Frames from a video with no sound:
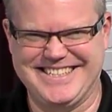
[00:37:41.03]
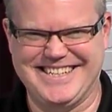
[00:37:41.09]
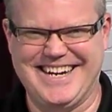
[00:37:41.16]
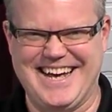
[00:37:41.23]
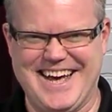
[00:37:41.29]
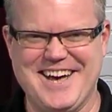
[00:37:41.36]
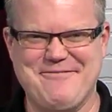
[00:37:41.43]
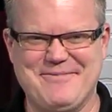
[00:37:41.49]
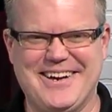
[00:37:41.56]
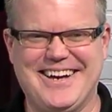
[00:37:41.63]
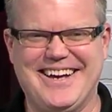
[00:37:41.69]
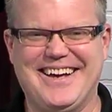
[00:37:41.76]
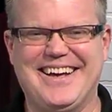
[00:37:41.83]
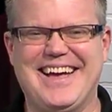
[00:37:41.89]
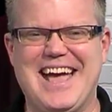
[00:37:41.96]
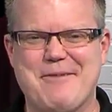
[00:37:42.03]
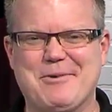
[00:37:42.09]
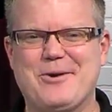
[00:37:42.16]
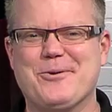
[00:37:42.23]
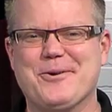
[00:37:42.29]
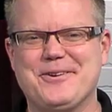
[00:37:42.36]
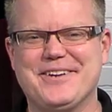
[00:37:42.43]
Is it am?
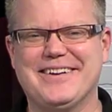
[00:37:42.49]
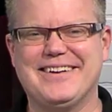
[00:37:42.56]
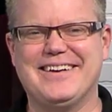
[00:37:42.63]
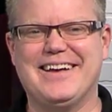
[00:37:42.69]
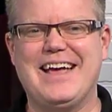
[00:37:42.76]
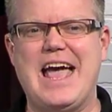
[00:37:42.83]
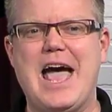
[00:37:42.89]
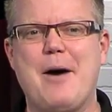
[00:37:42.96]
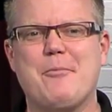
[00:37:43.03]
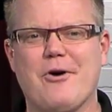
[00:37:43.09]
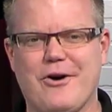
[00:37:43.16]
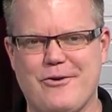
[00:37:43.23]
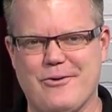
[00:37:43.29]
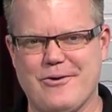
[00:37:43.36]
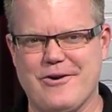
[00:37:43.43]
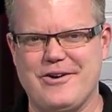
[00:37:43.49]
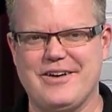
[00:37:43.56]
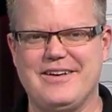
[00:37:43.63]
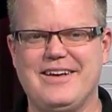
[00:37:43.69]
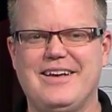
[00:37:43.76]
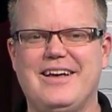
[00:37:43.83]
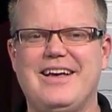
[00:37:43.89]
Amicord?
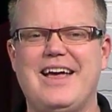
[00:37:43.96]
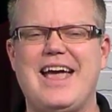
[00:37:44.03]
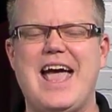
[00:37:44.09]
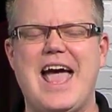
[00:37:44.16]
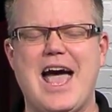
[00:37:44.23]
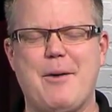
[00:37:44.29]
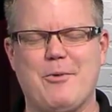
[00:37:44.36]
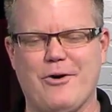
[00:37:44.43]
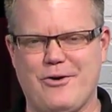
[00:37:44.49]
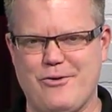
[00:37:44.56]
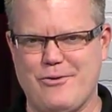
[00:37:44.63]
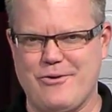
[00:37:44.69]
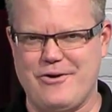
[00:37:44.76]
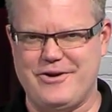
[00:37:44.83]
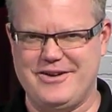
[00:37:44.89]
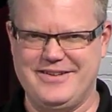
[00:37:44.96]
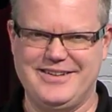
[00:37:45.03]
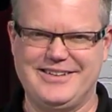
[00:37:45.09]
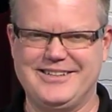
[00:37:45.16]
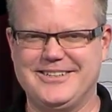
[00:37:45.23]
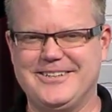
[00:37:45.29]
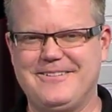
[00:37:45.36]
Amarcord. Amarcord.
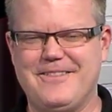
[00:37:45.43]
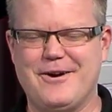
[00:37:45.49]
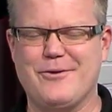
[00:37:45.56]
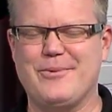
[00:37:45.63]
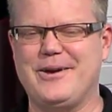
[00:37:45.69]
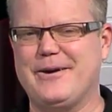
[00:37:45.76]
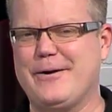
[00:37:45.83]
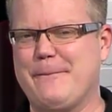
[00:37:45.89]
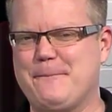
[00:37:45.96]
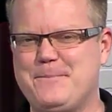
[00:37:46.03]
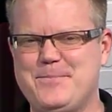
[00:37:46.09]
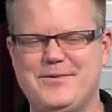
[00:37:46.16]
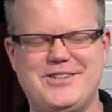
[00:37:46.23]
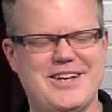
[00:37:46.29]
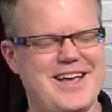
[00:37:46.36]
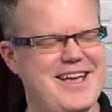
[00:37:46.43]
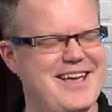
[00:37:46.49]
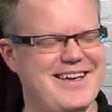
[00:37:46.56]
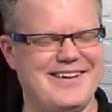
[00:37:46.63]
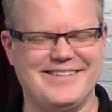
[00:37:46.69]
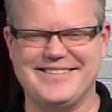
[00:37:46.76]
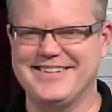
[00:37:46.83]
There we go.
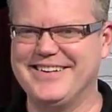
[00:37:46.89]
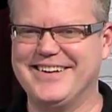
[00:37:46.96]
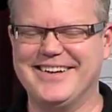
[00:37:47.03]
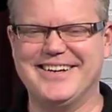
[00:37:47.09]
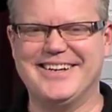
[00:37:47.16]
Jeez.